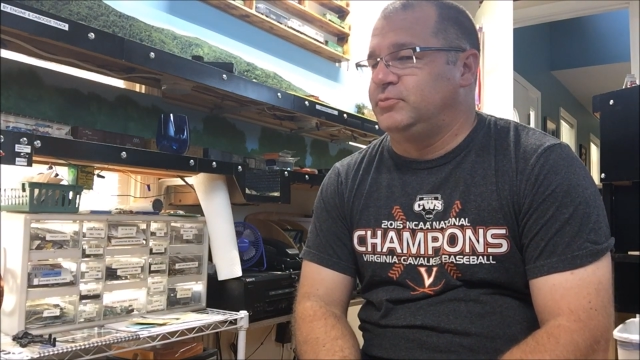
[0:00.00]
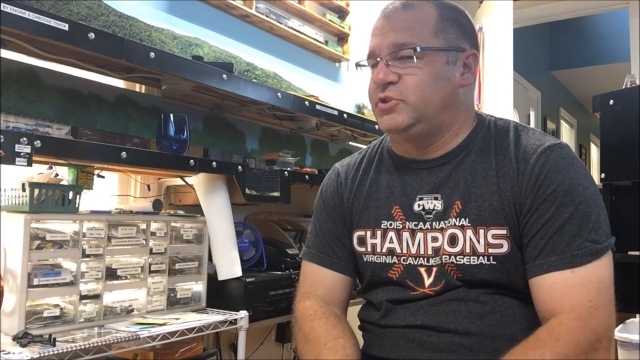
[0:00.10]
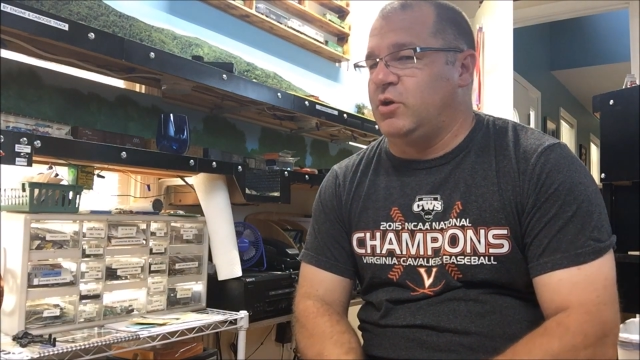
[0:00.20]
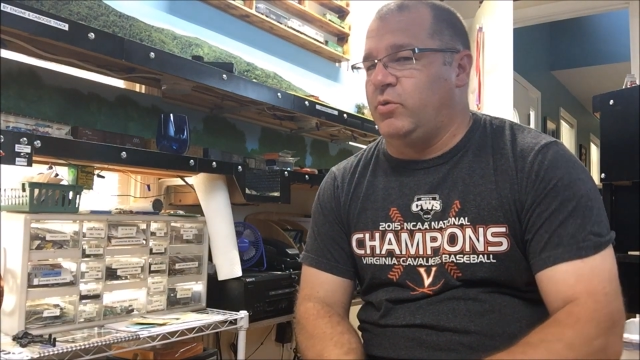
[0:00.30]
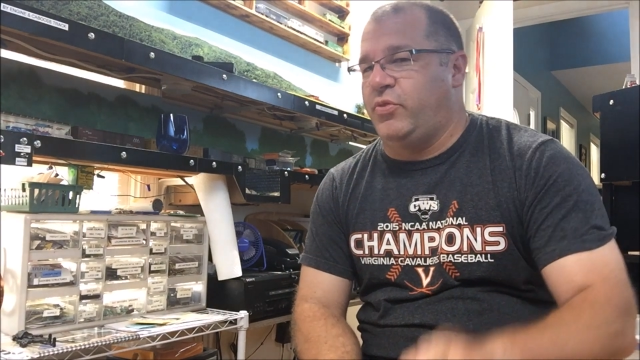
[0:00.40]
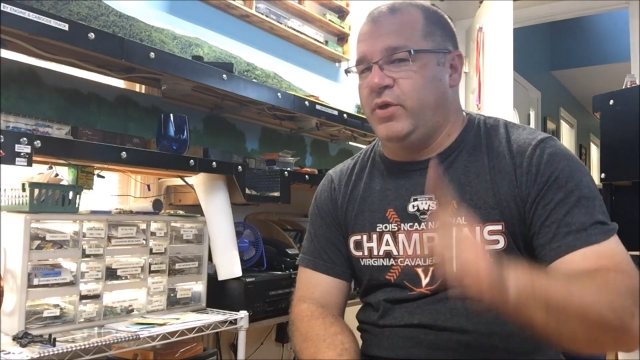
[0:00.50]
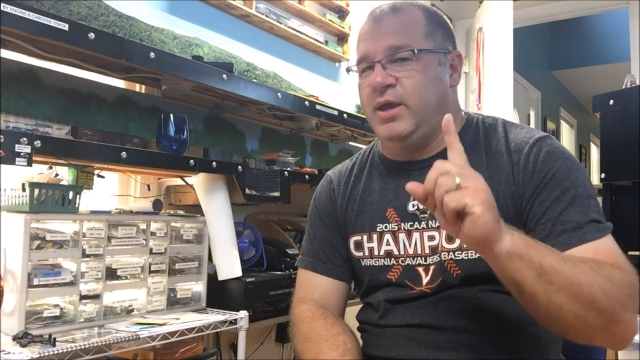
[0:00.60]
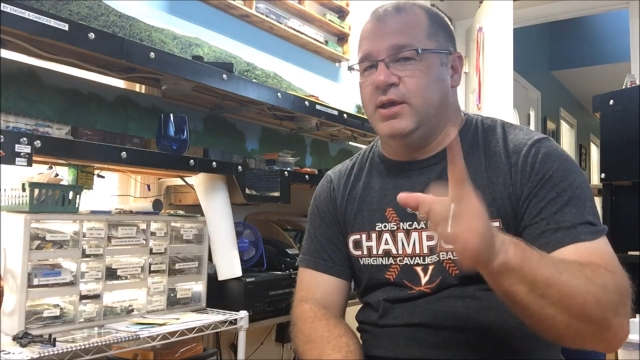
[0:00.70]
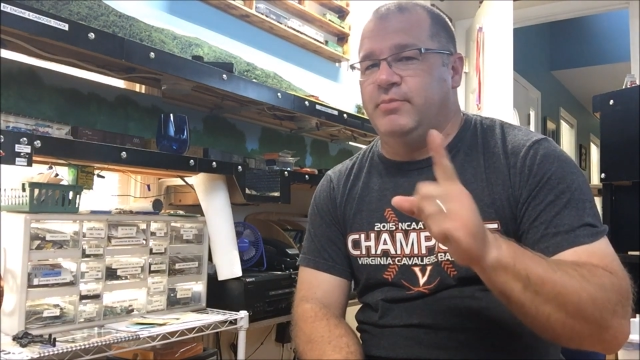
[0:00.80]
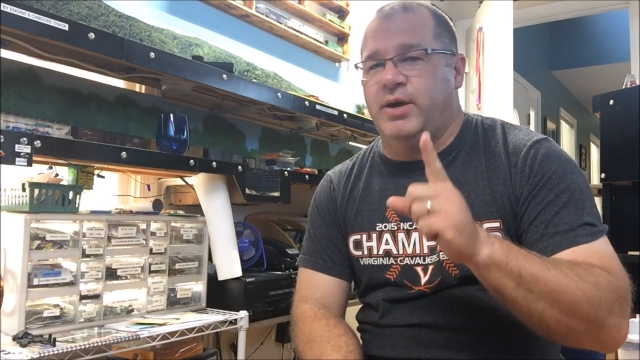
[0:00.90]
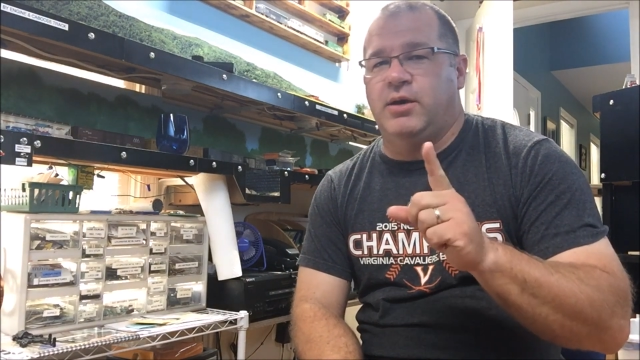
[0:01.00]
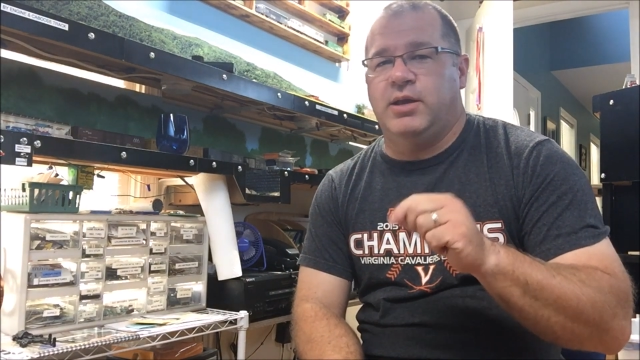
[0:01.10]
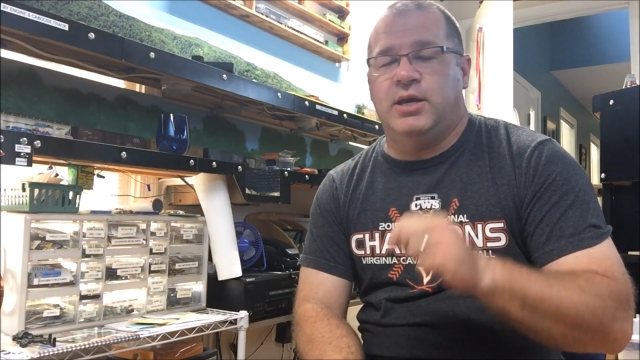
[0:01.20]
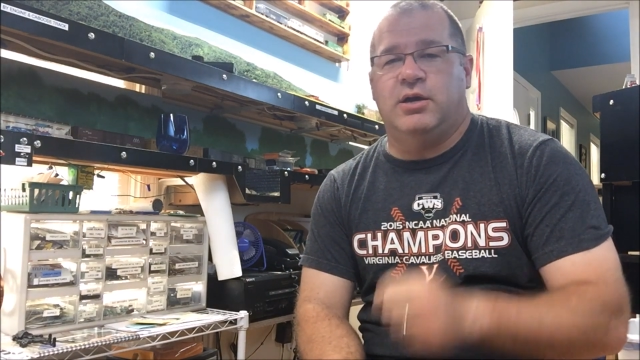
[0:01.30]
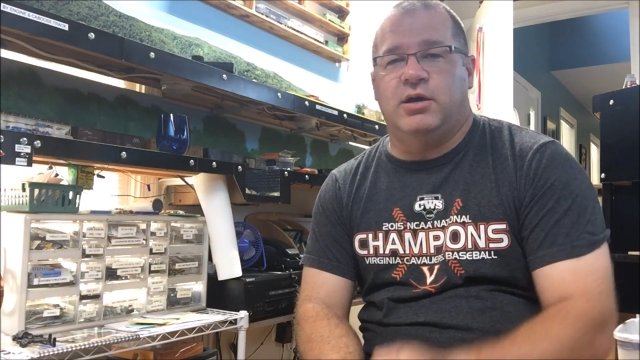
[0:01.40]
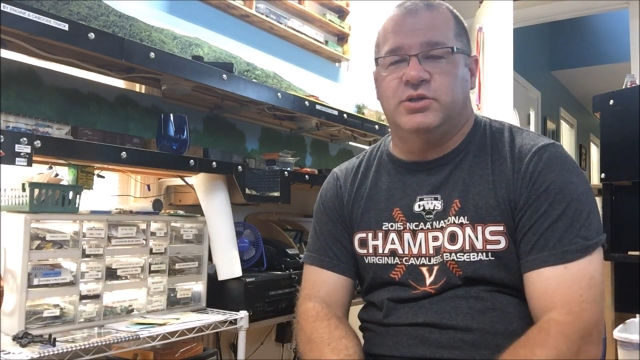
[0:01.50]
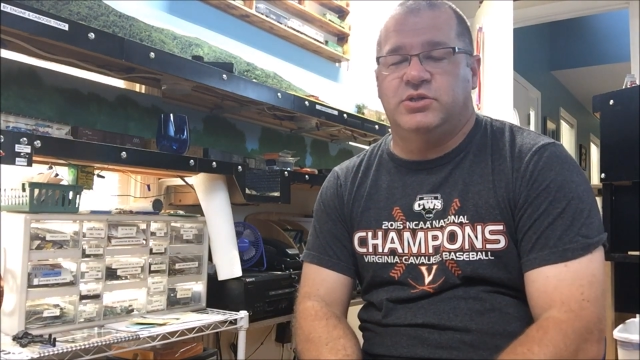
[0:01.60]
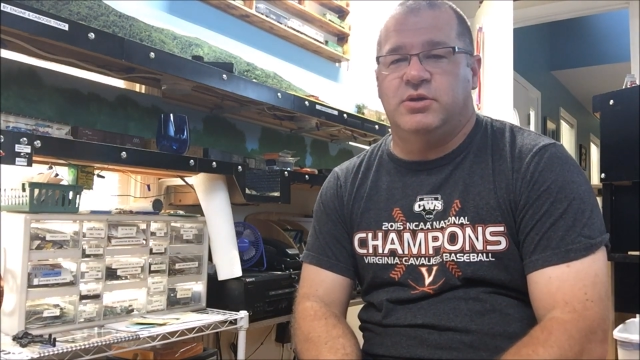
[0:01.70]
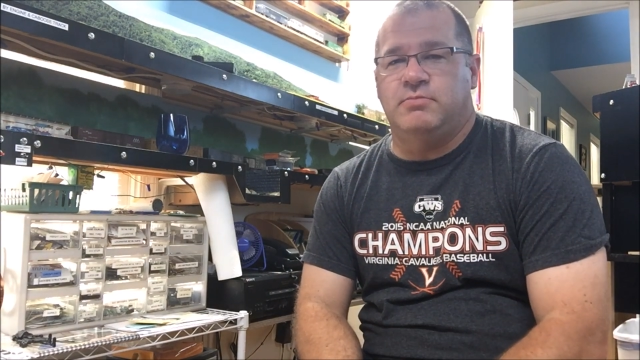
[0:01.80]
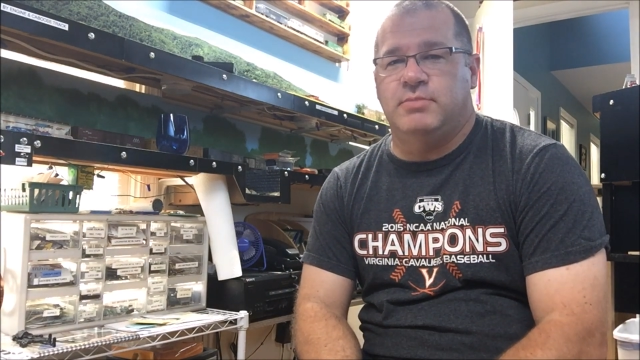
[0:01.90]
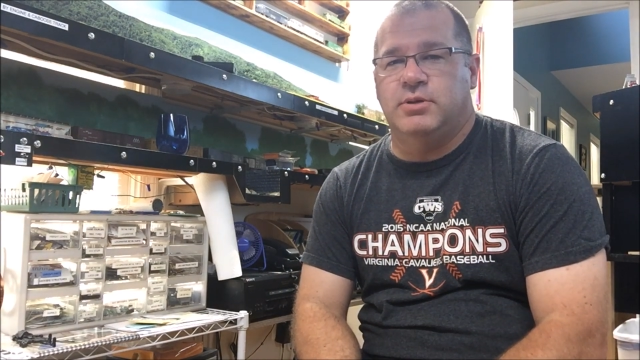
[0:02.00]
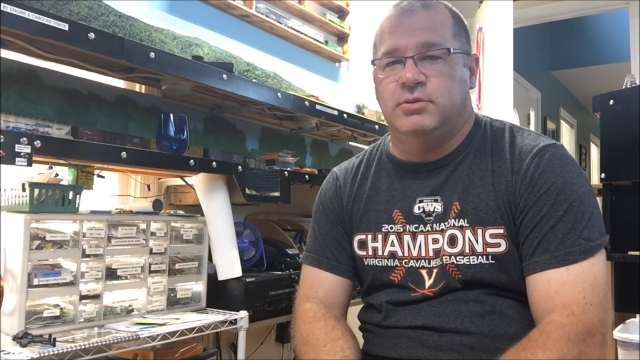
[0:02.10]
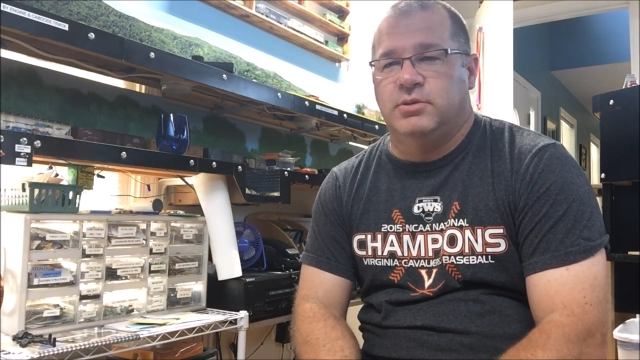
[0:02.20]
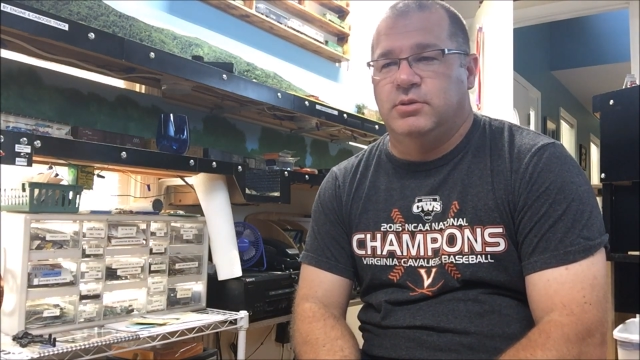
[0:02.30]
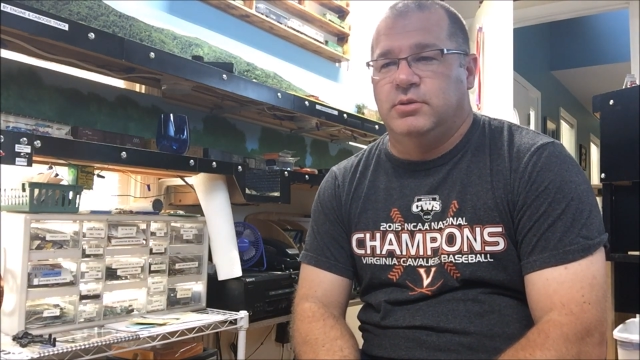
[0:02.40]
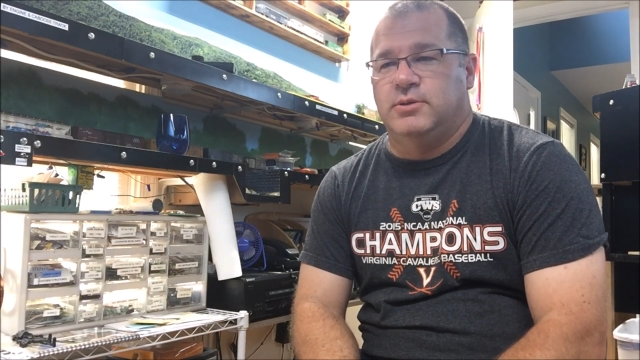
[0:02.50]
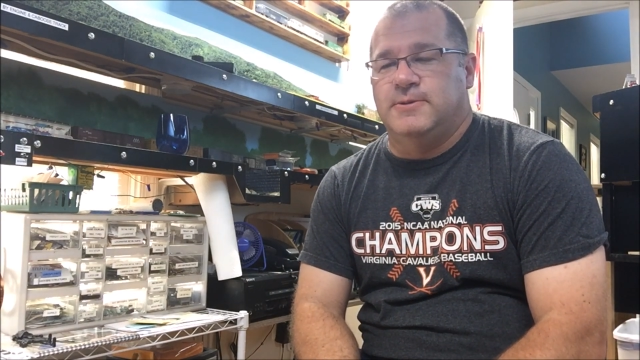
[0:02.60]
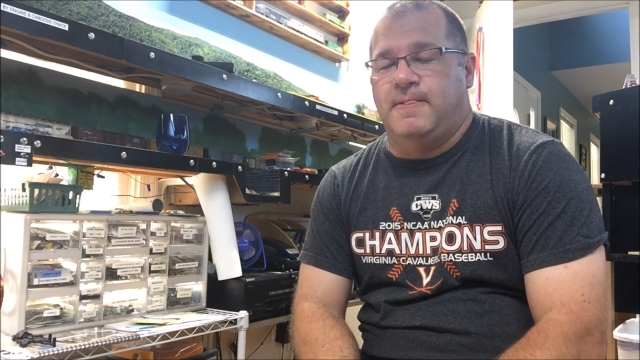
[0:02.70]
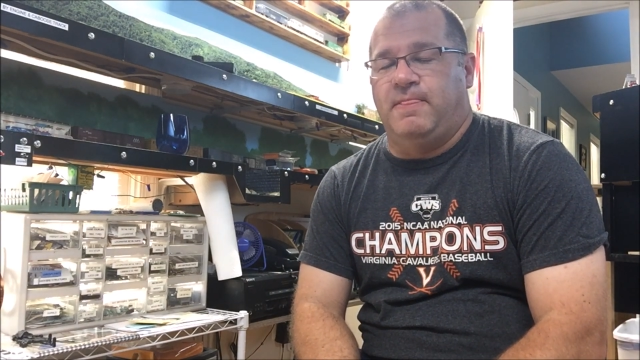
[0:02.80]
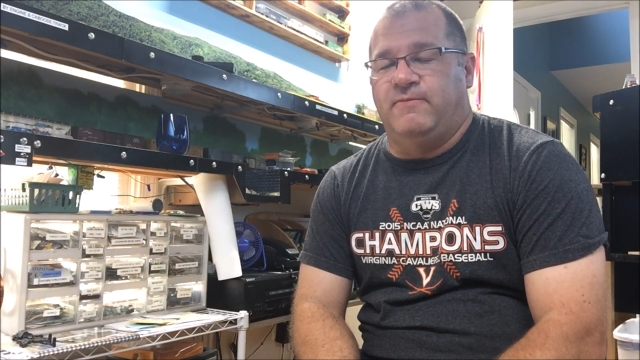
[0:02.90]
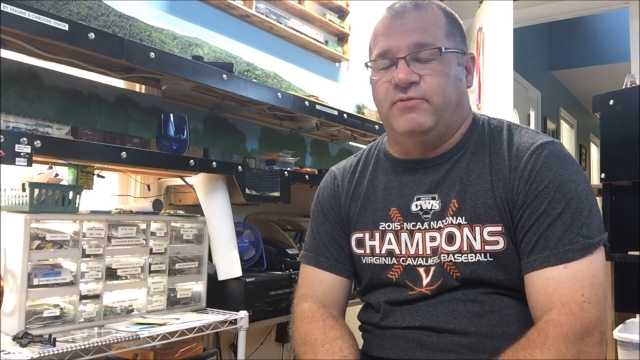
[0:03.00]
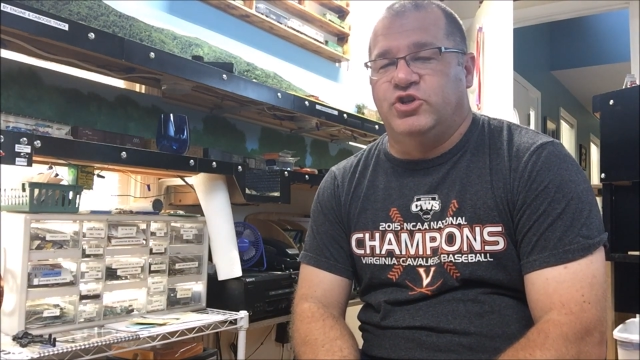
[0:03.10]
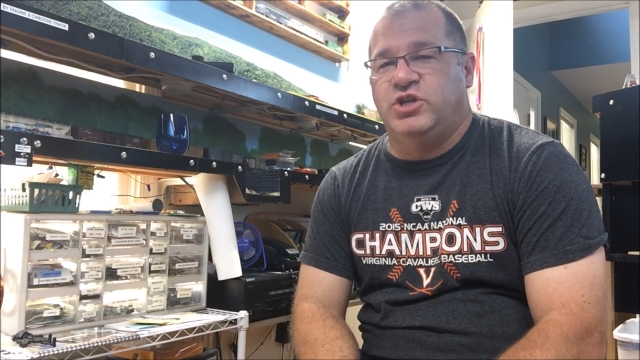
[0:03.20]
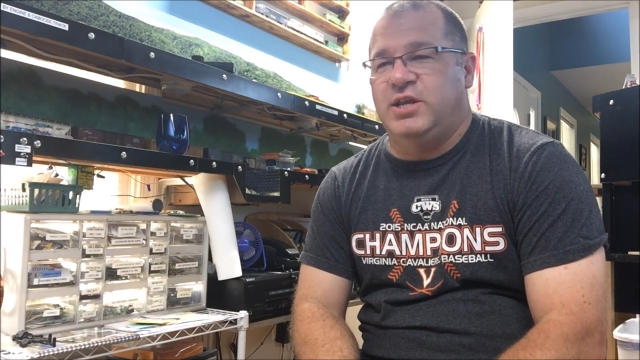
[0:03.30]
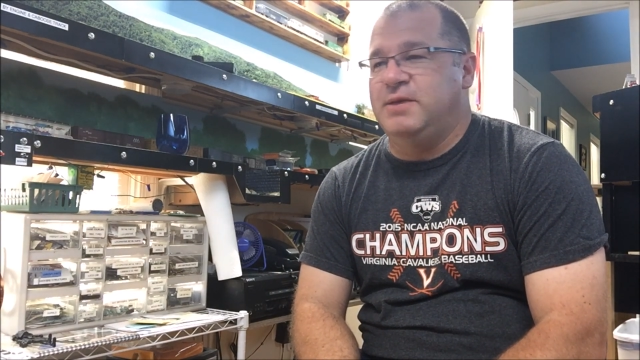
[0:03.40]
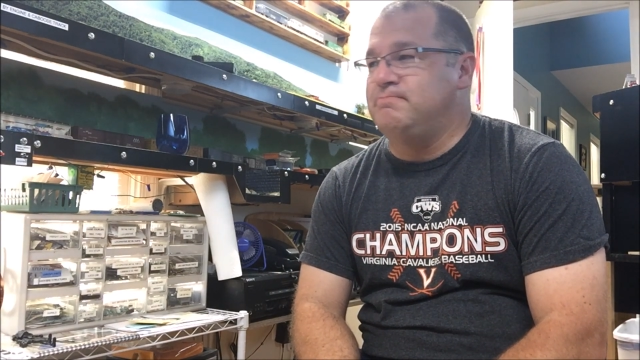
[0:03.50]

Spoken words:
So thinking about a custom Virginia